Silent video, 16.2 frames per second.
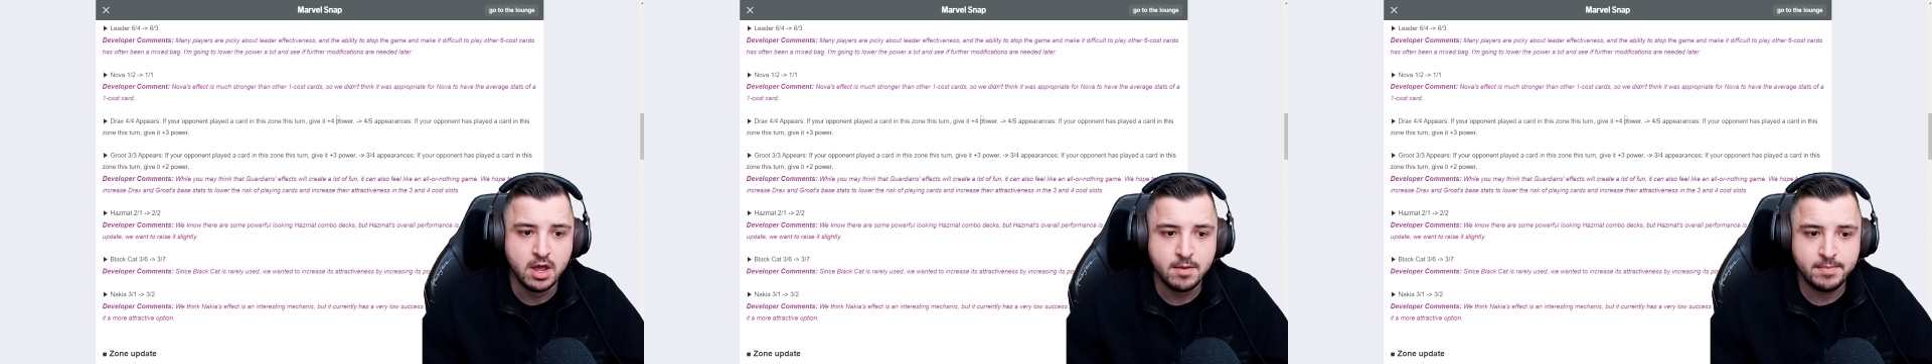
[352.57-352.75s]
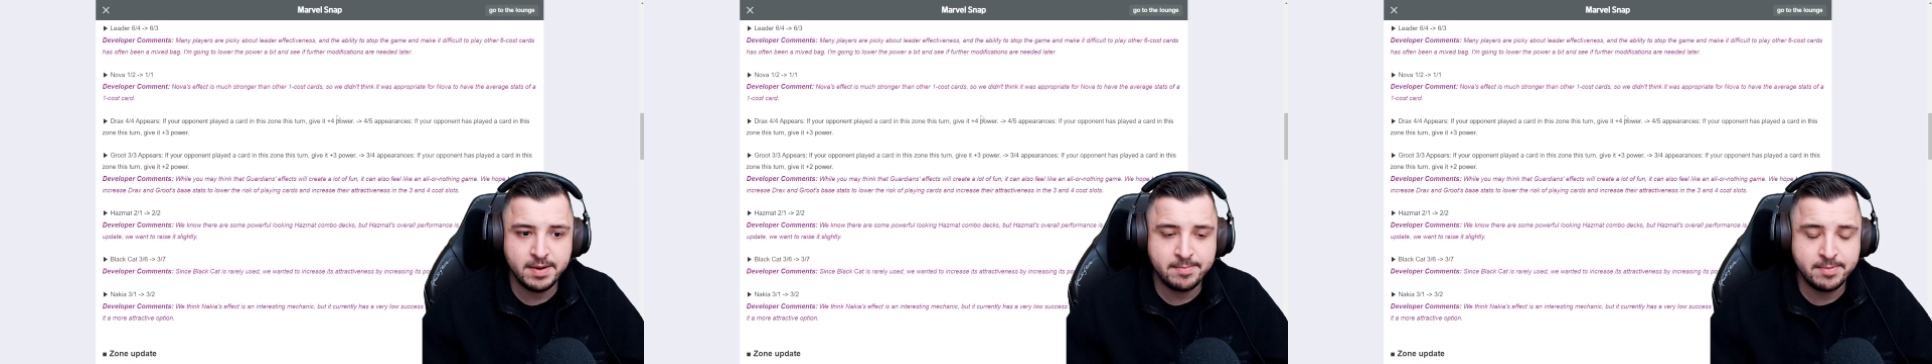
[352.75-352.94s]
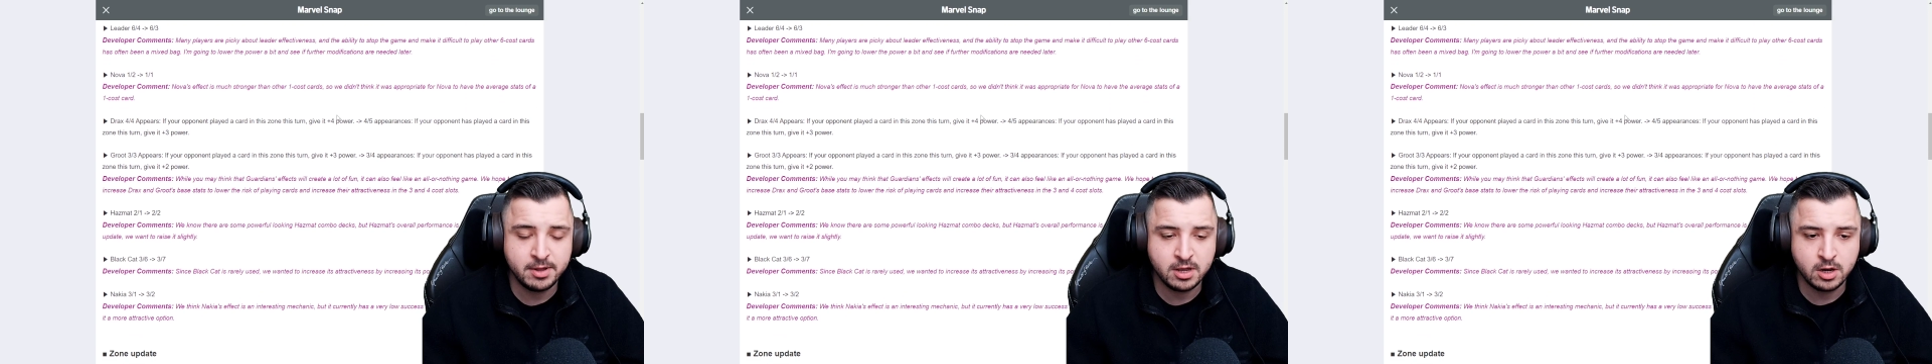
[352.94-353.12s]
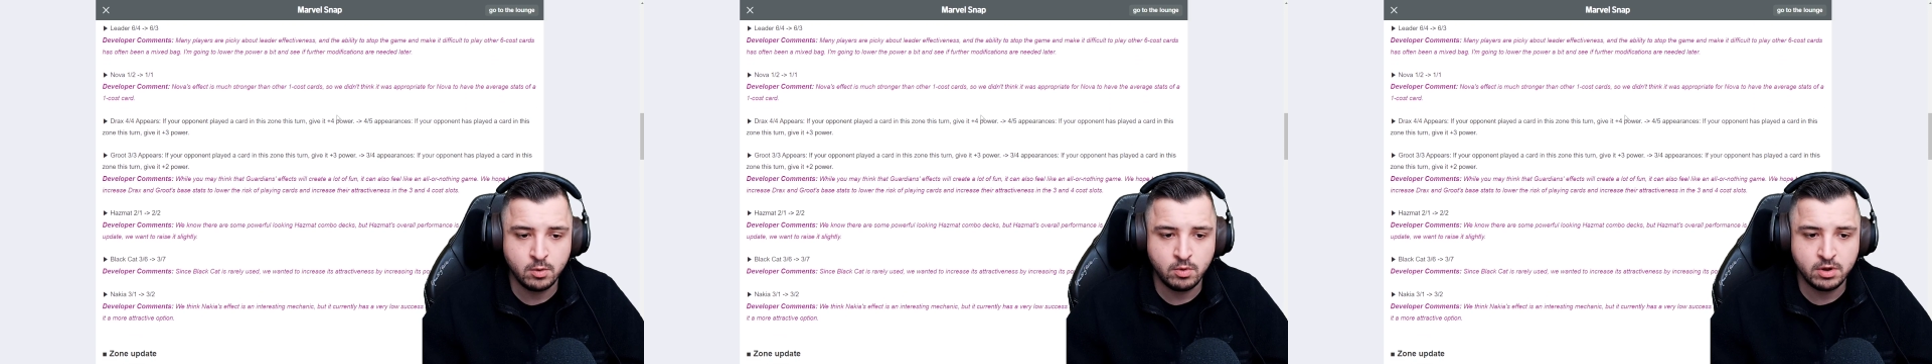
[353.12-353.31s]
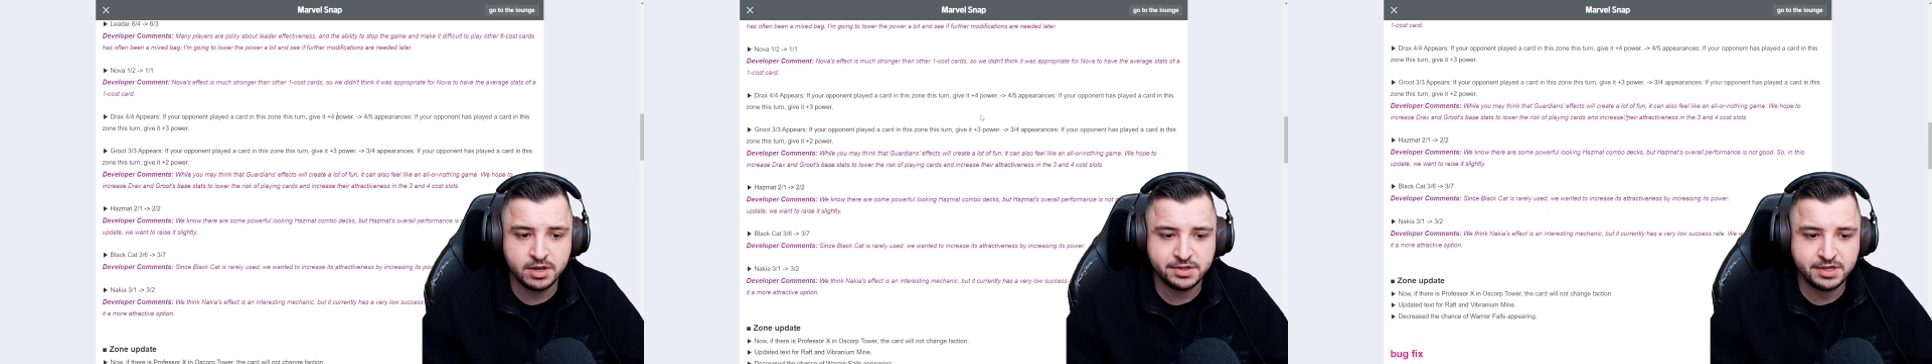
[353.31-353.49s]
people are going to
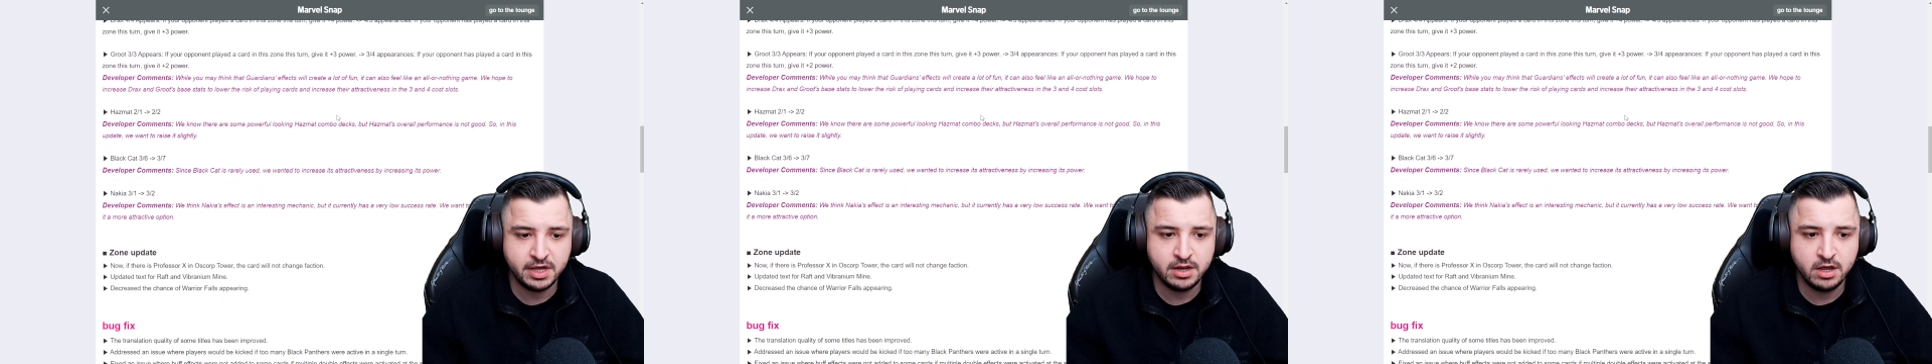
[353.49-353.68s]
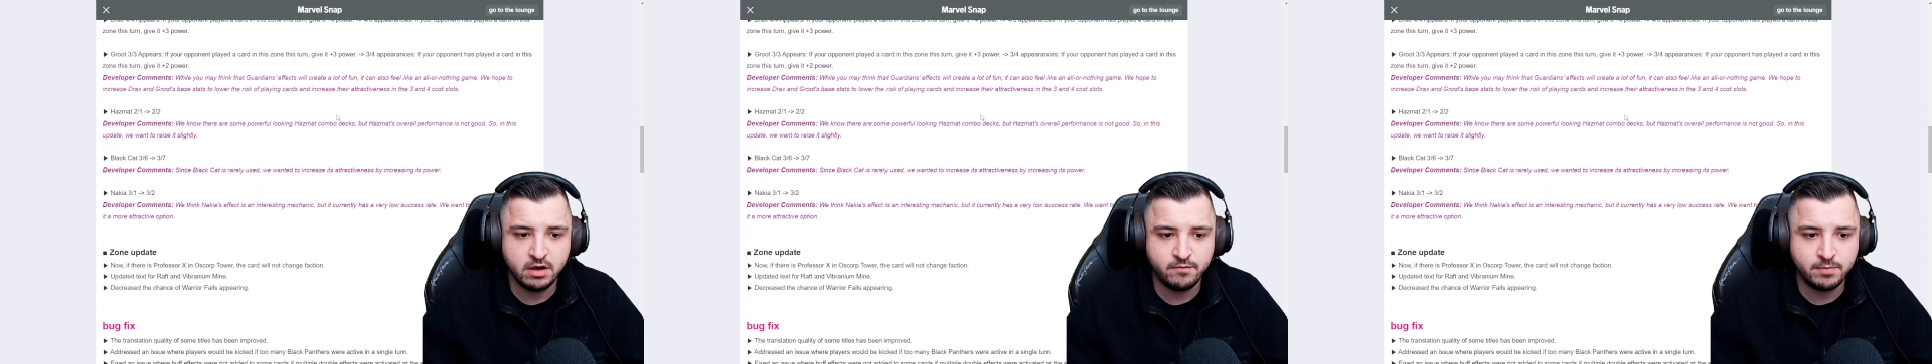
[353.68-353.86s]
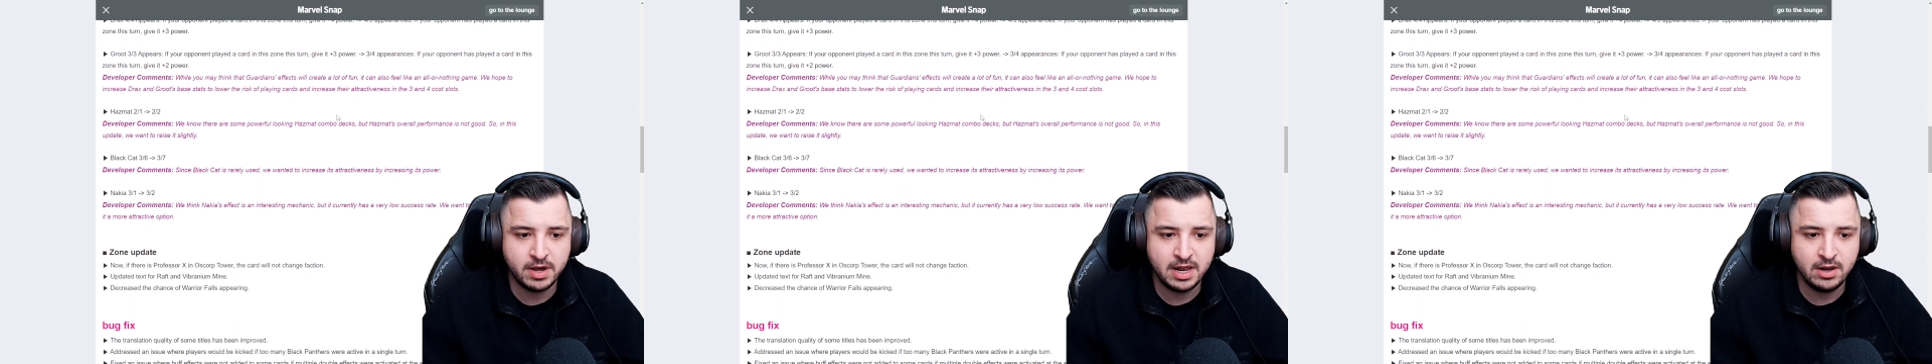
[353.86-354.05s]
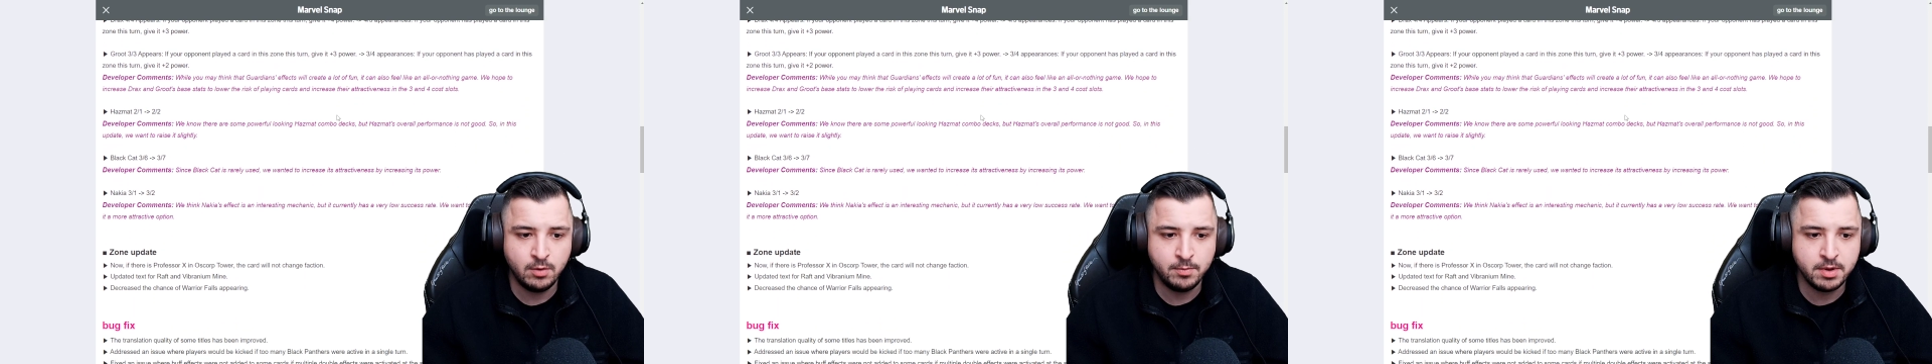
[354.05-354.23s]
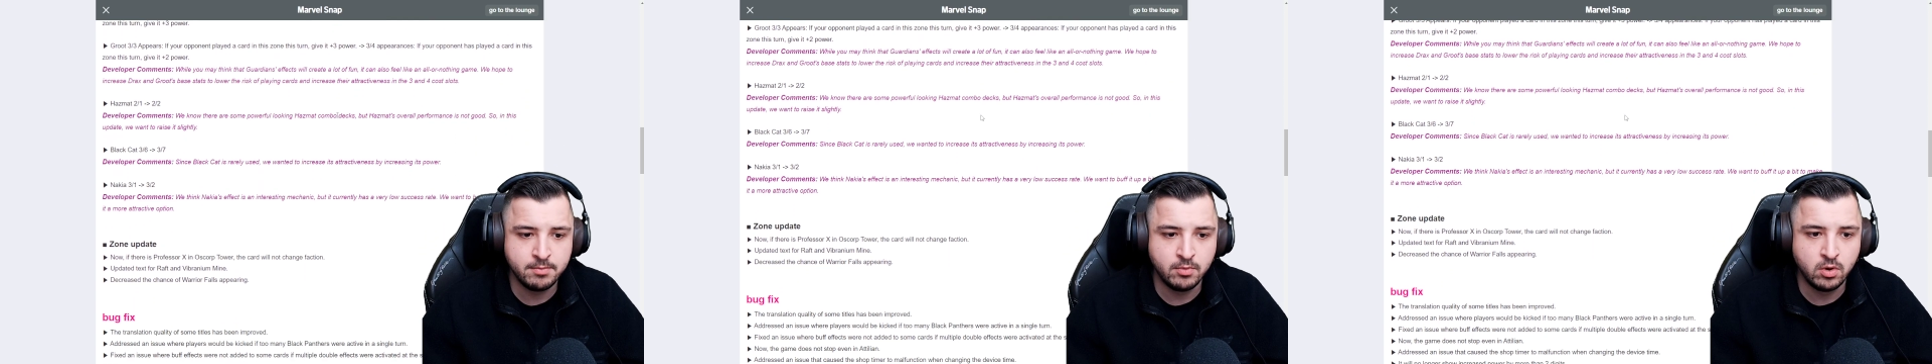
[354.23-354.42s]
want to see it nerfed by a
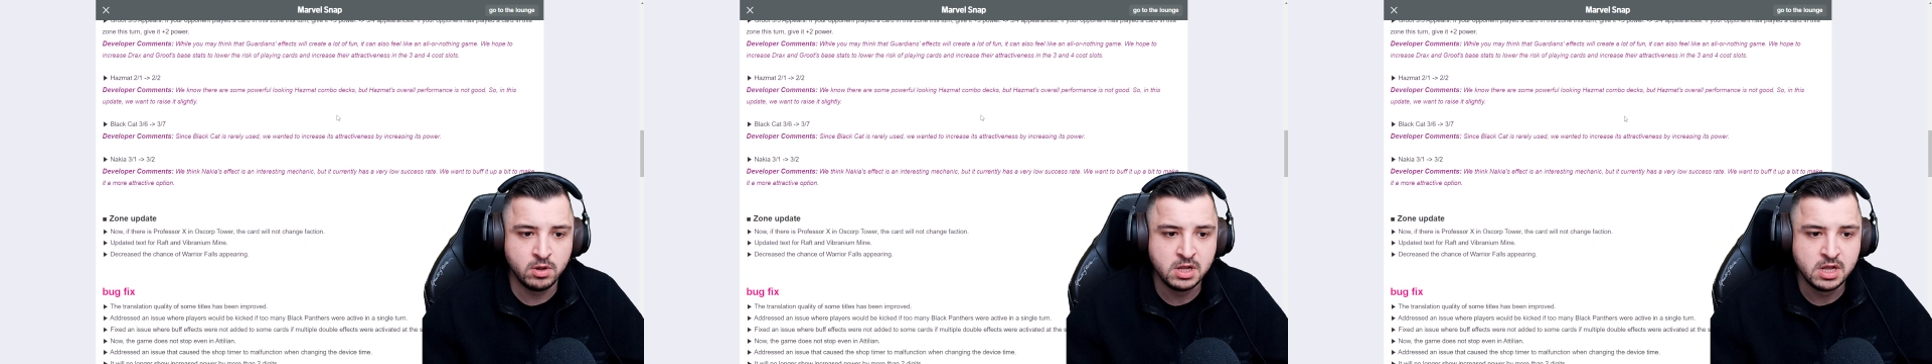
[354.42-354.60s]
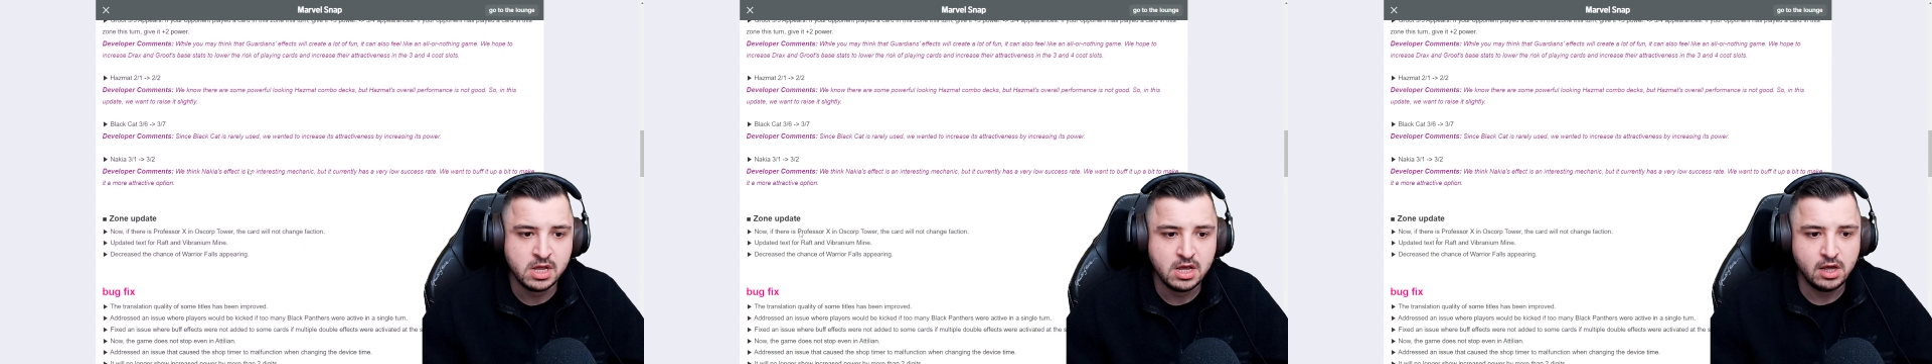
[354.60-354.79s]
little bit more.